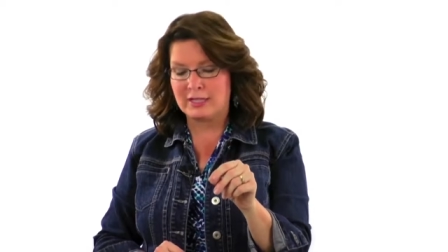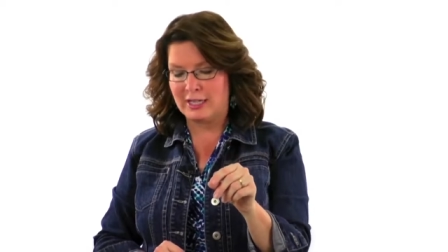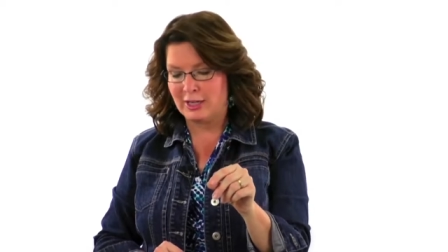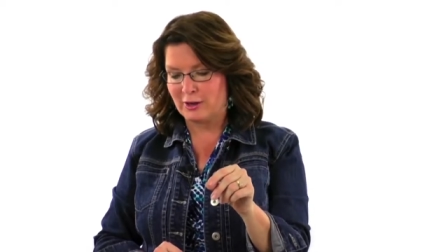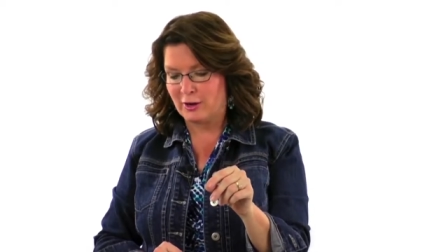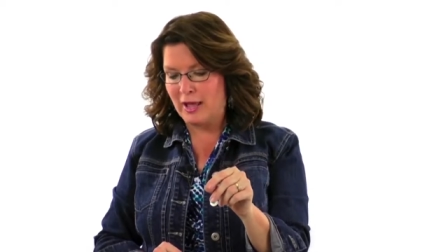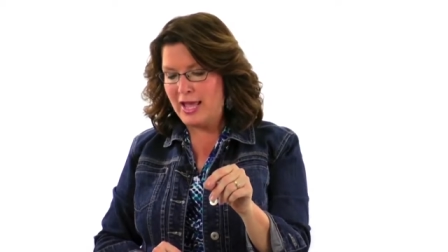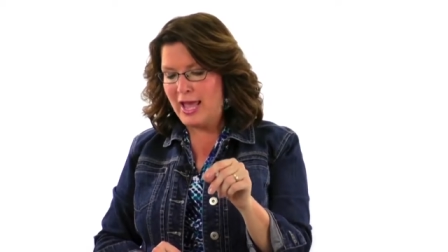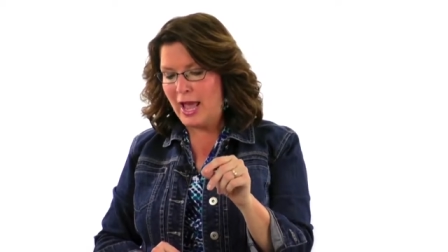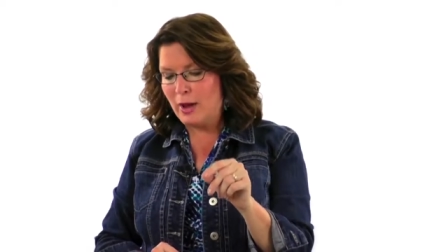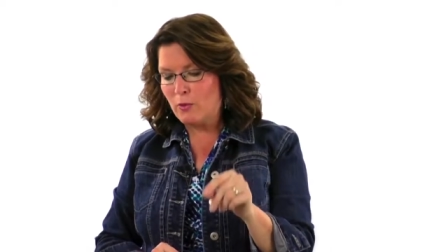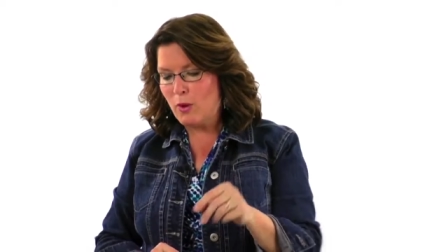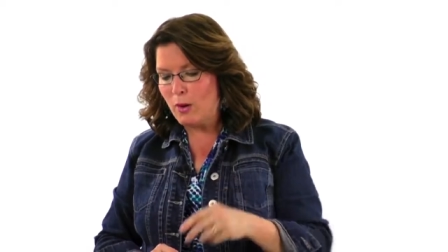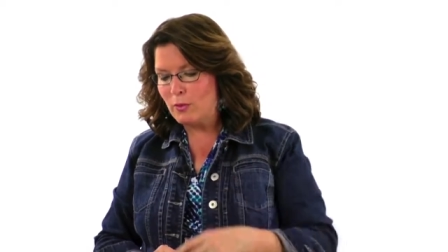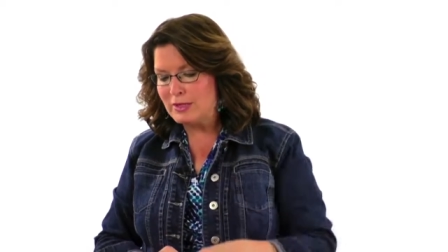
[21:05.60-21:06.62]
here.
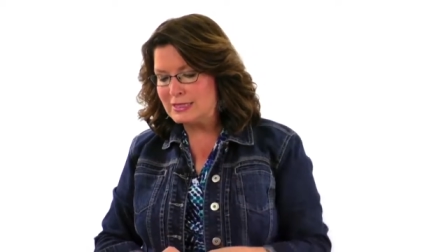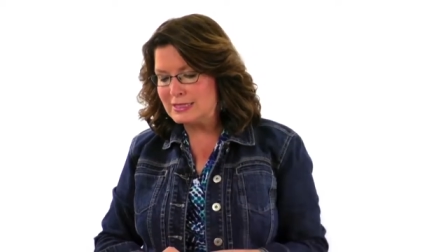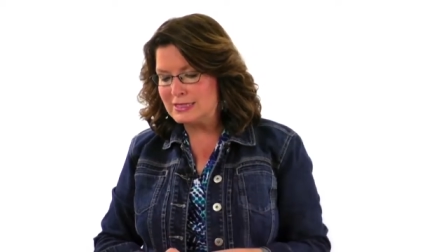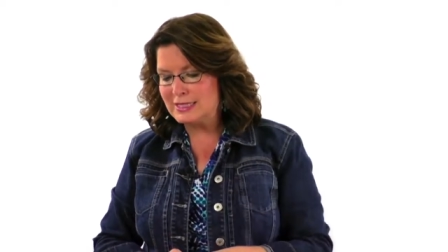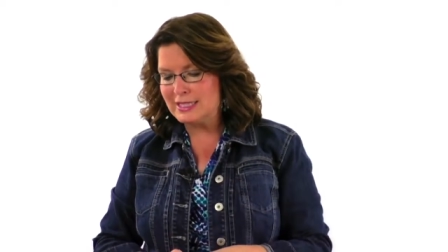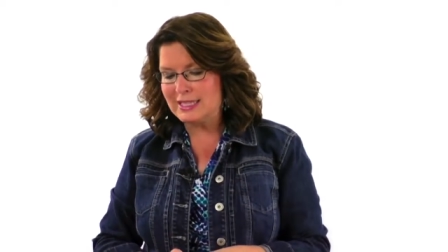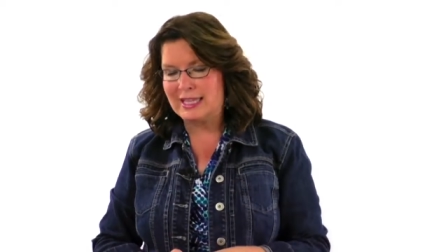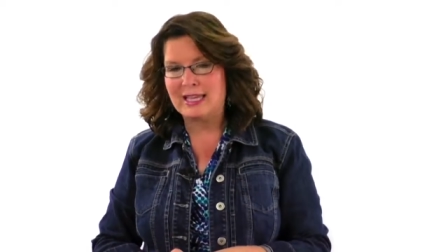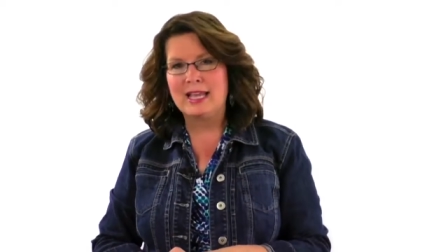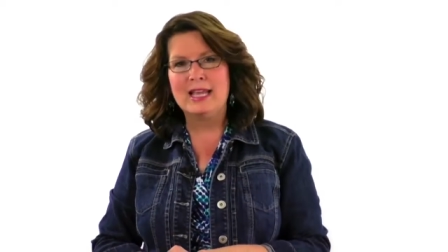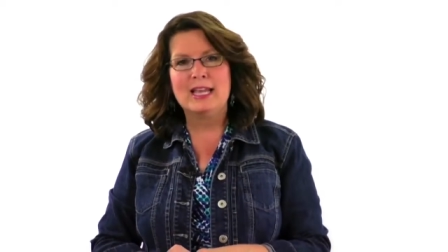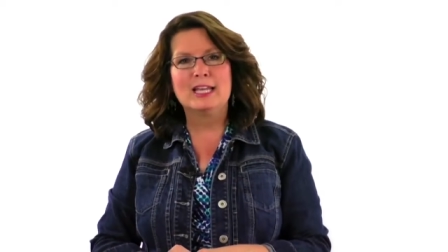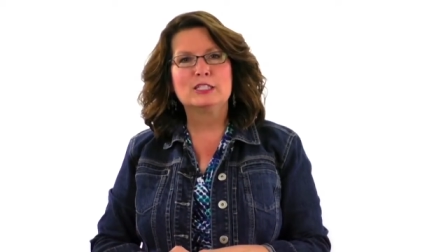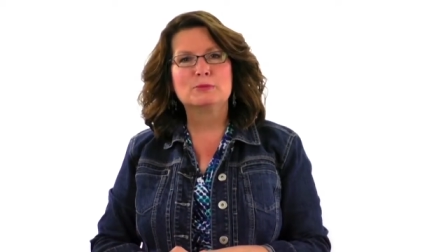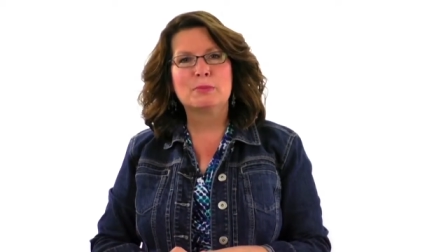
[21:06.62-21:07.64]
And what we see
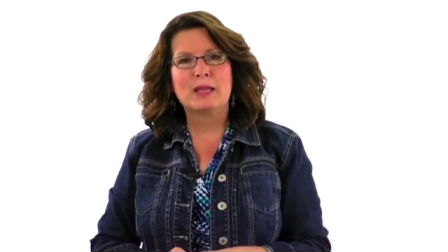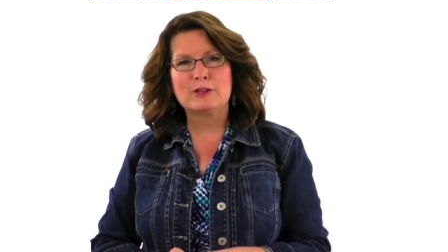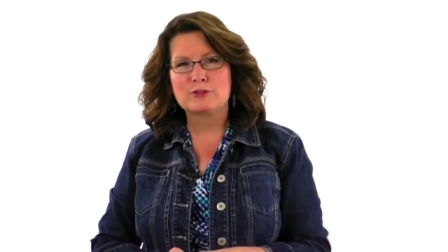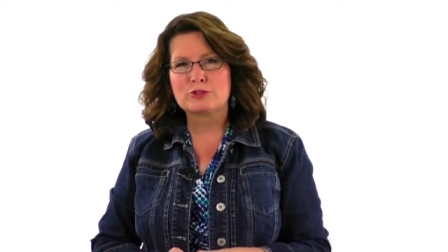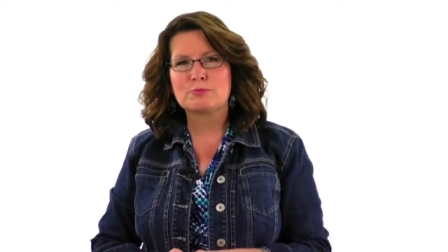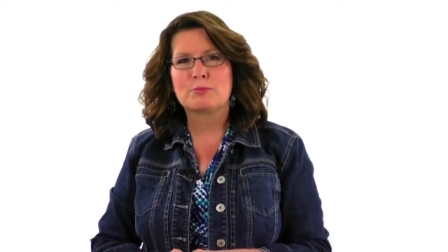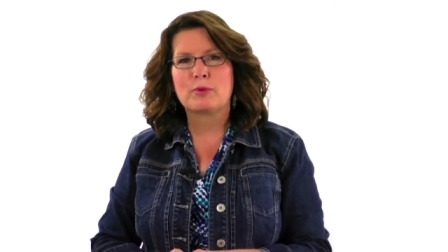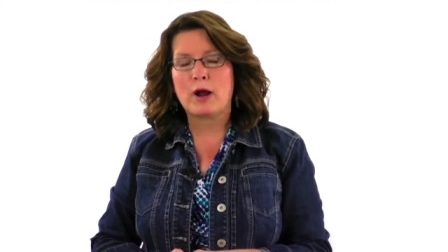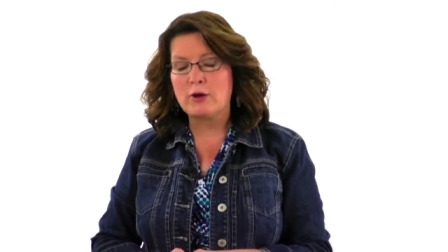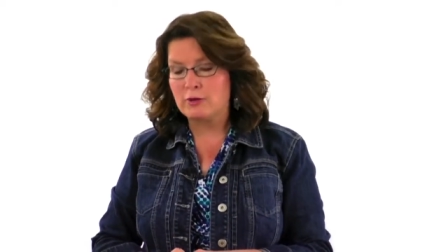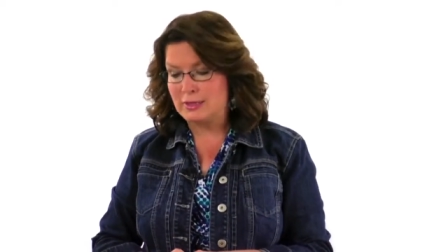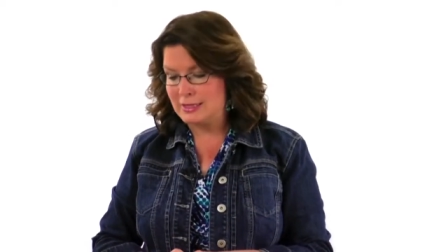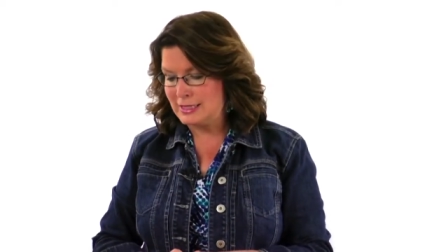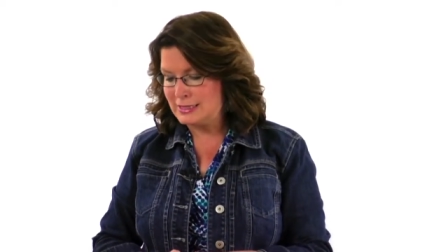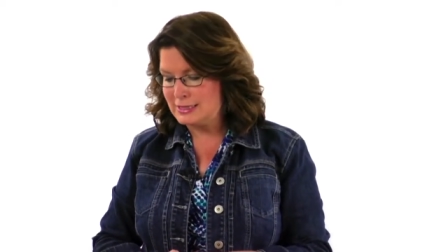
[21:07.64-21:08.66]
is Peter's
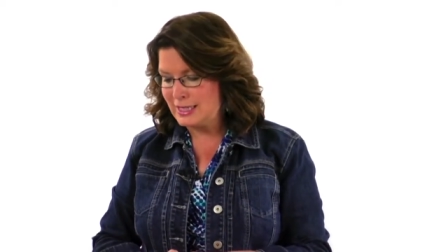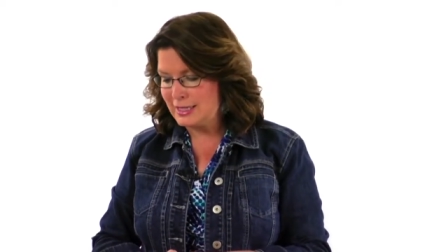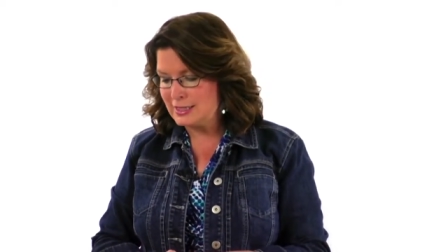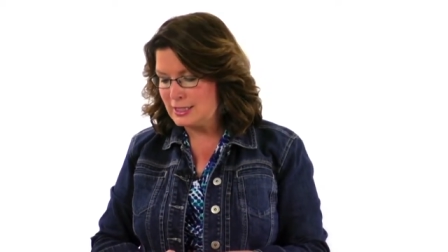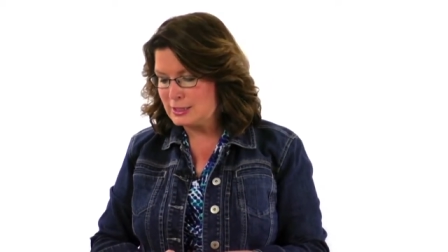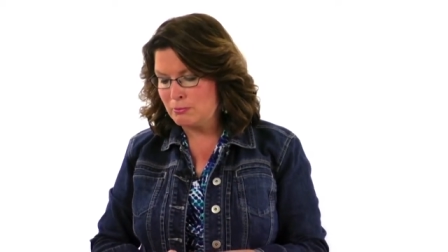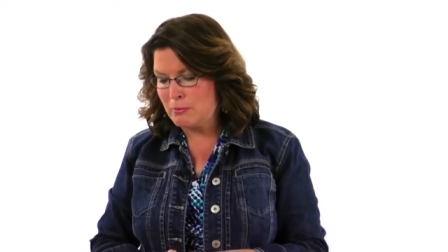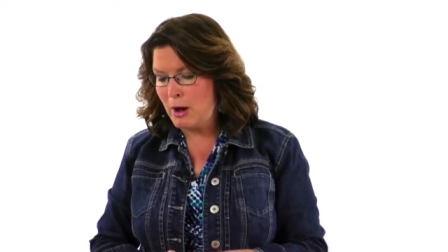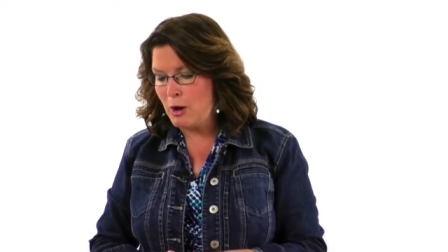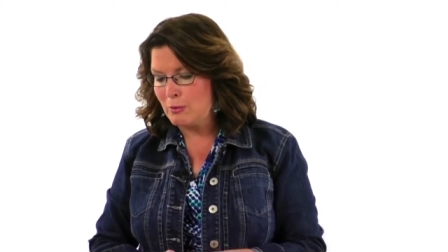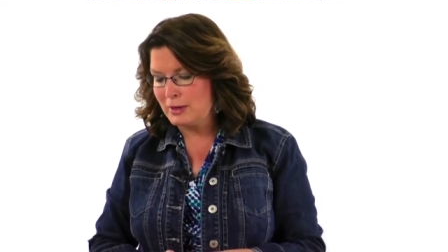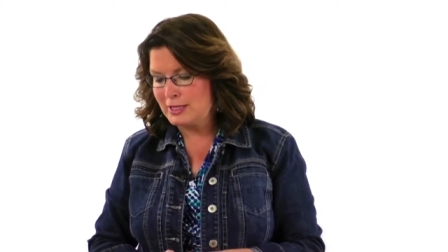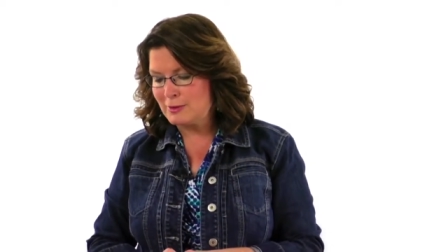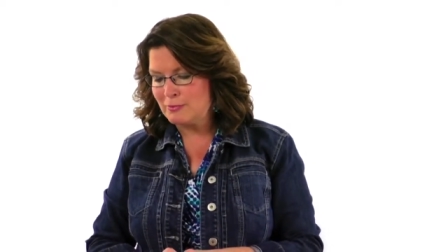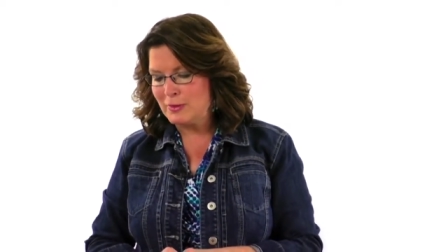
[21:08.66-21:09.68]
brokenness in this
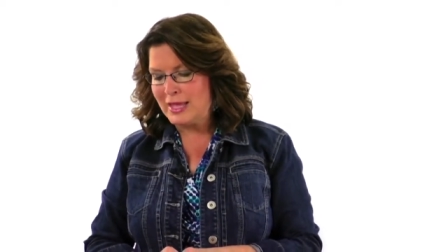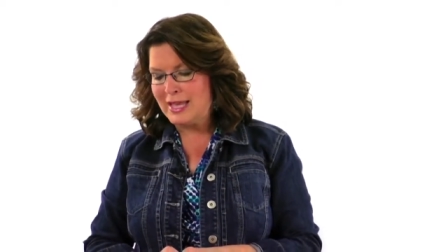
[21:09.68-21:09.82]
moment.